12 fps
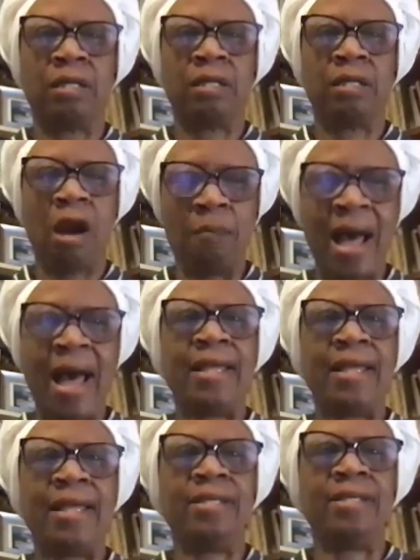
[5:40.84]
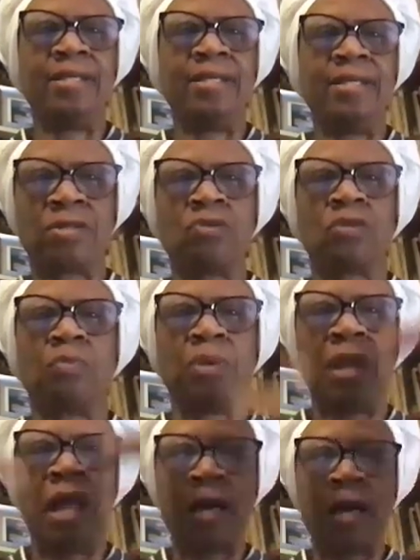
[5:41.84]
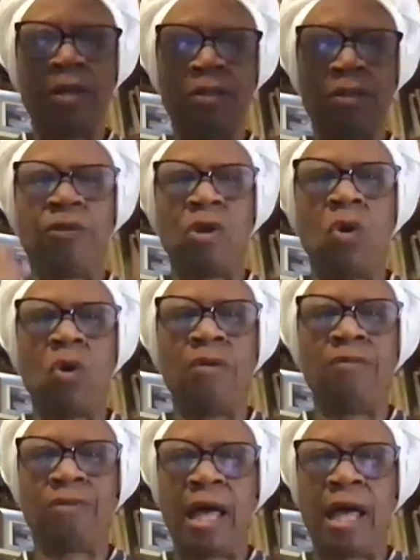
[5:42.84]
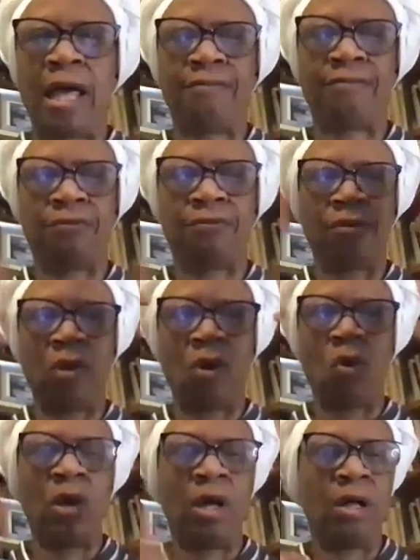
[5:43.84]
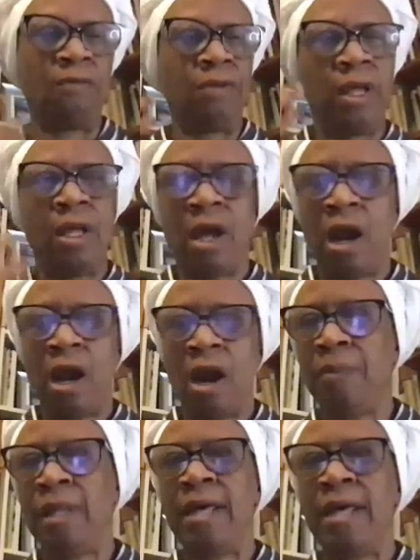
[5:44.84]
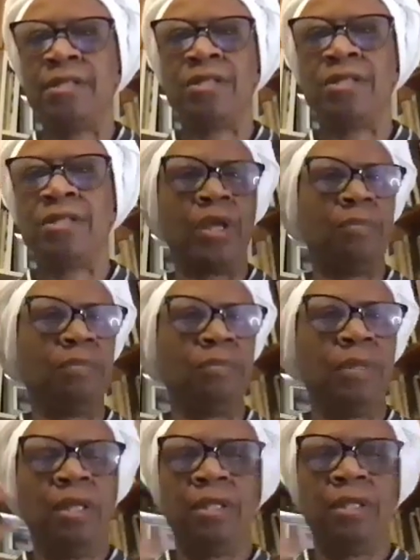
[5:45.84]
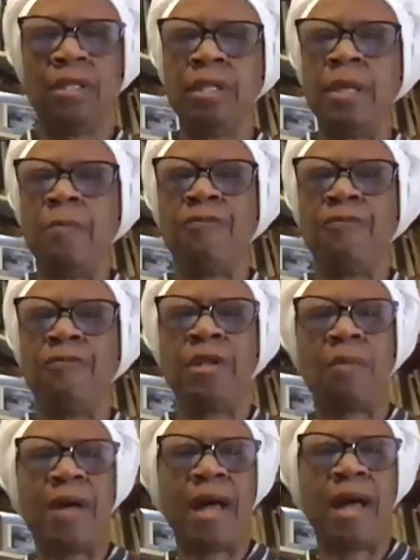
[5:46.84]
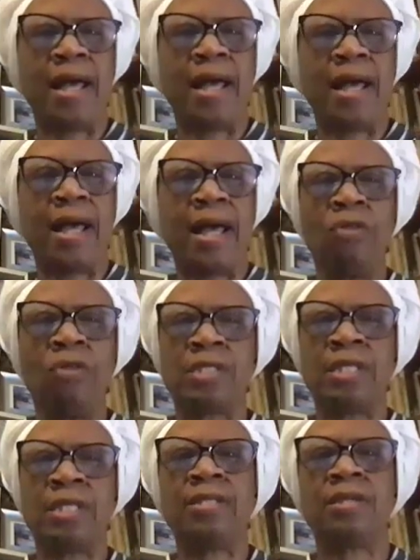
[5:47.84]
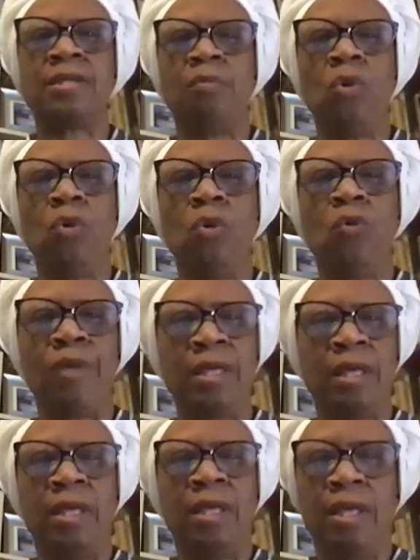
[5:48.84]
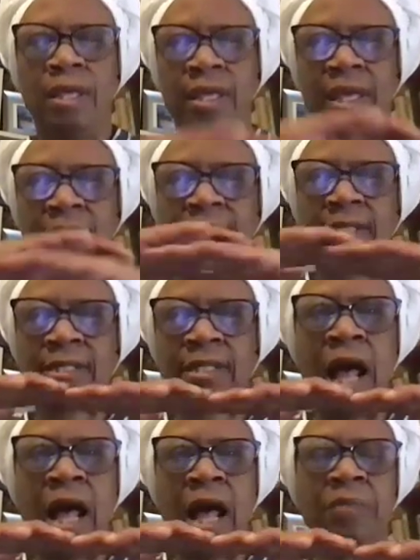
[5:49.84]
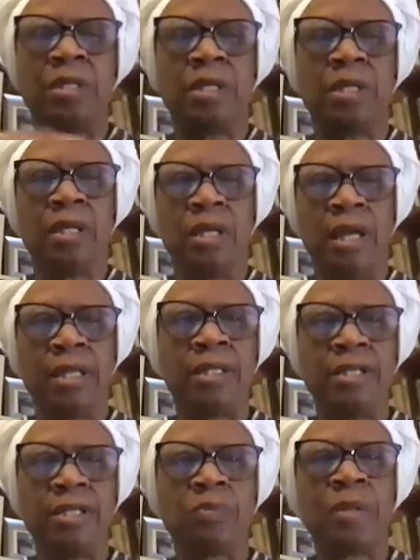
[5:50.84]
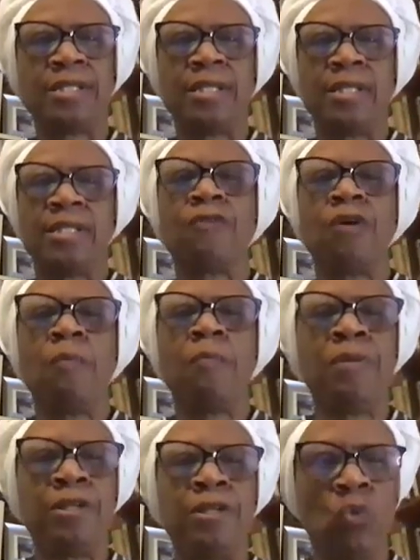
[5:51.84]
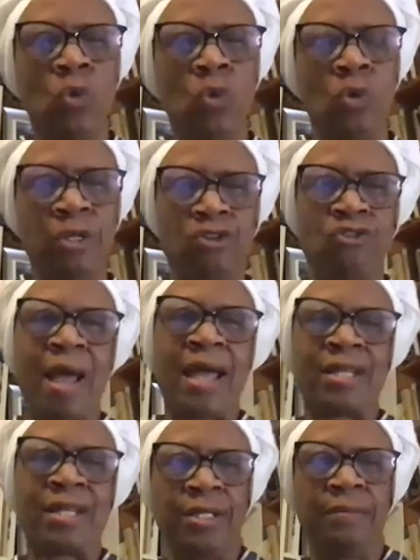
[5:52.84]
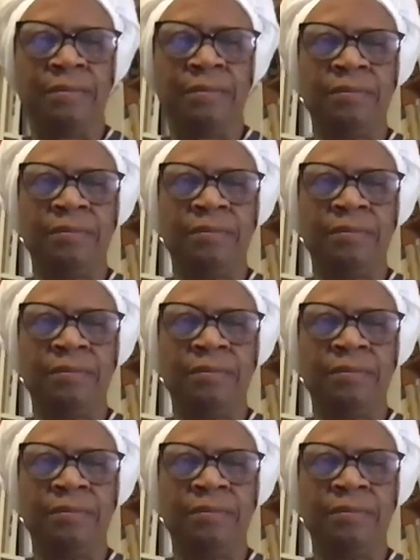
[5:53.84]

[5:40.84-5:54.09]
our bodies, our muscles block the flow of life, the flow of our bloodstream, the lymph in our bodies, all those things that are moving get stopped at these places of habitual contraction.